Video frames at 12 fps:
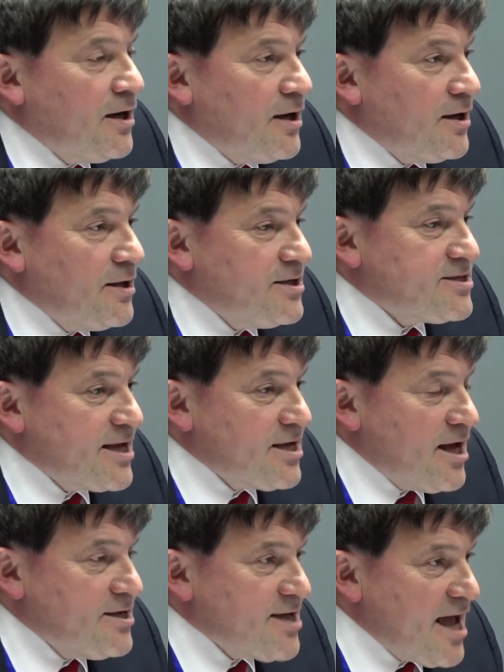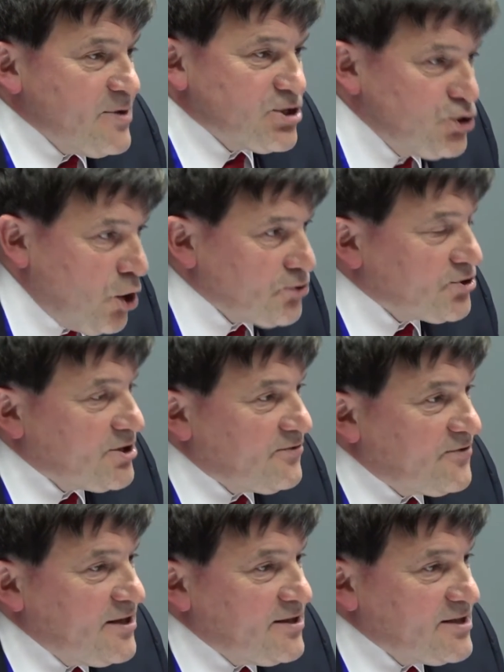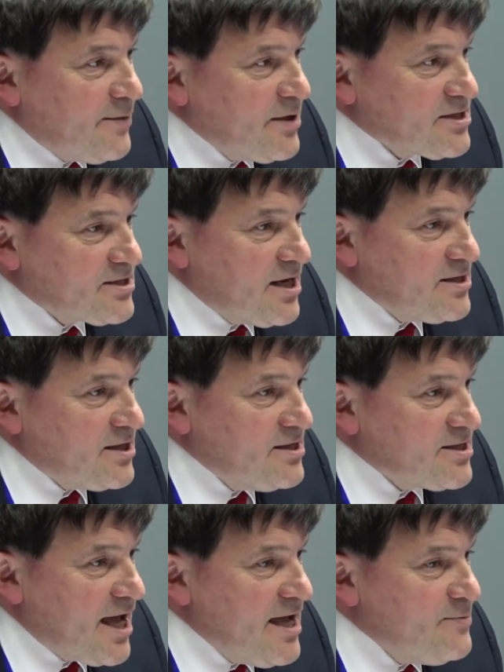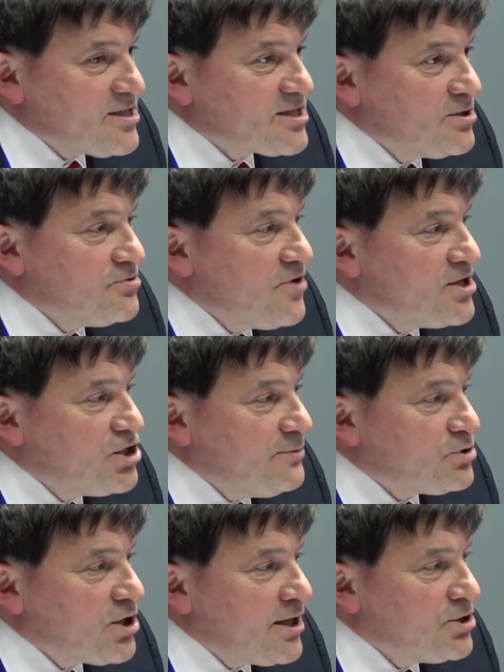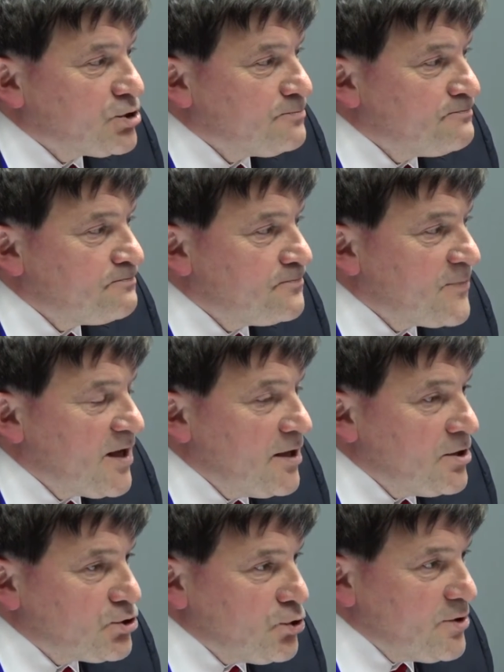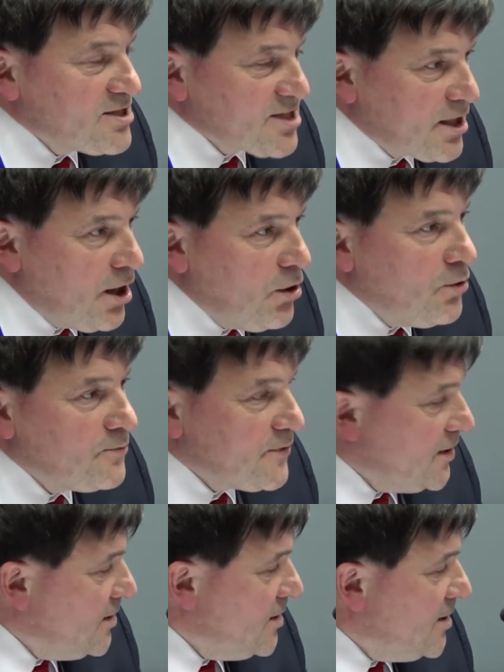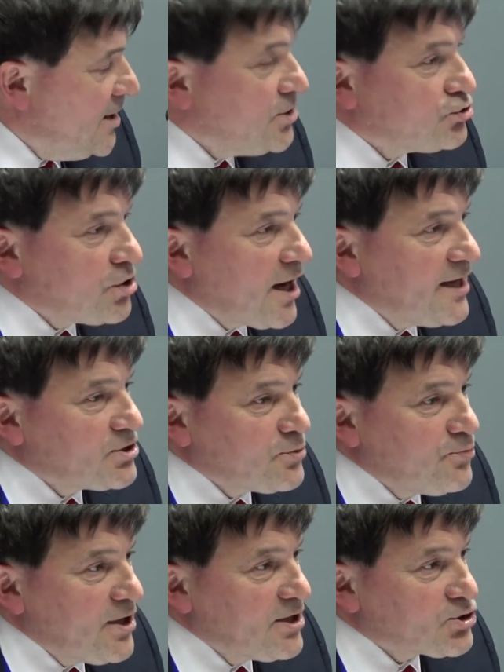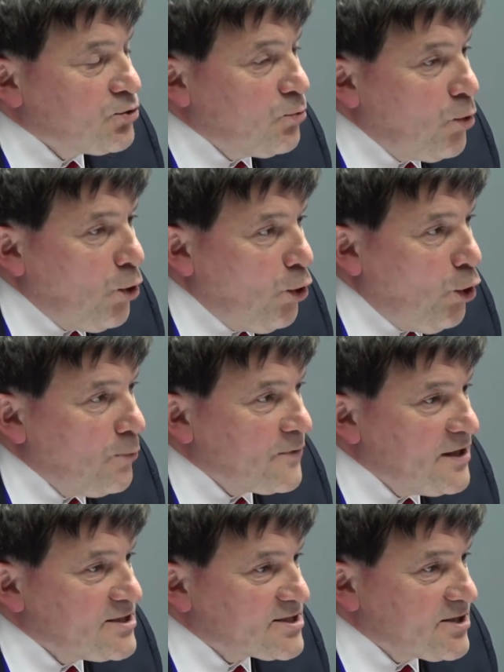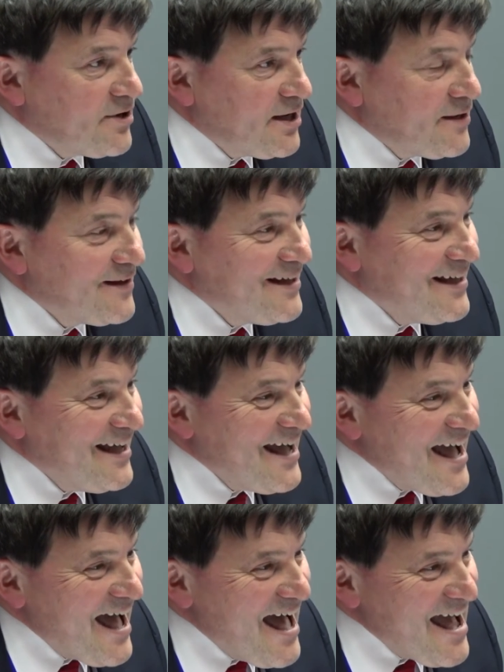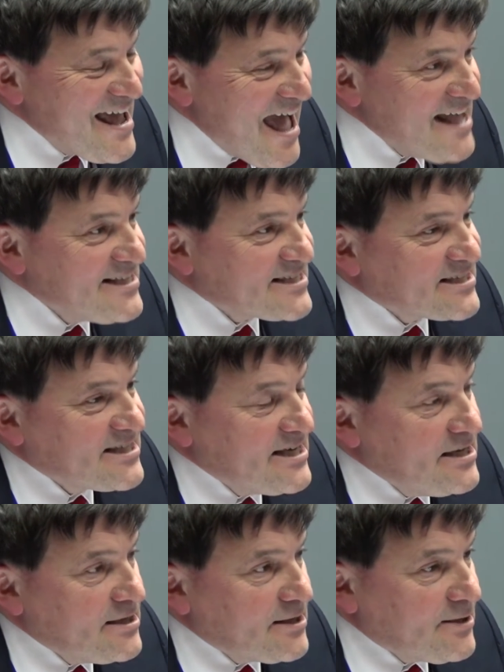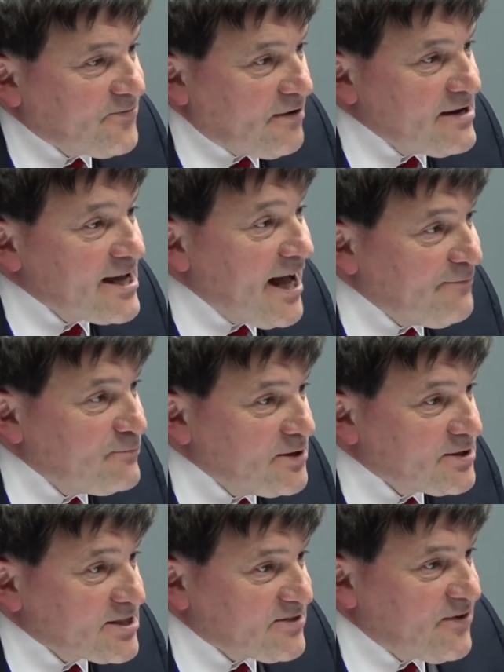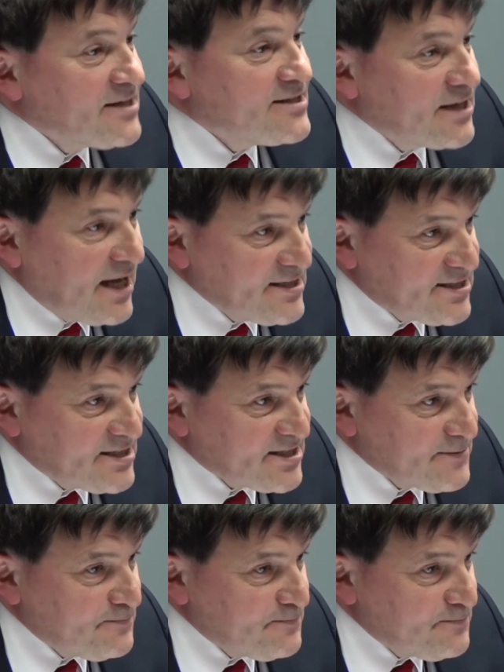his aim is not to defeat the Islamic State. His aim is still regime change. 2 years ago, he tried to bring us to war in Syria against the very government that's fighting ISIS.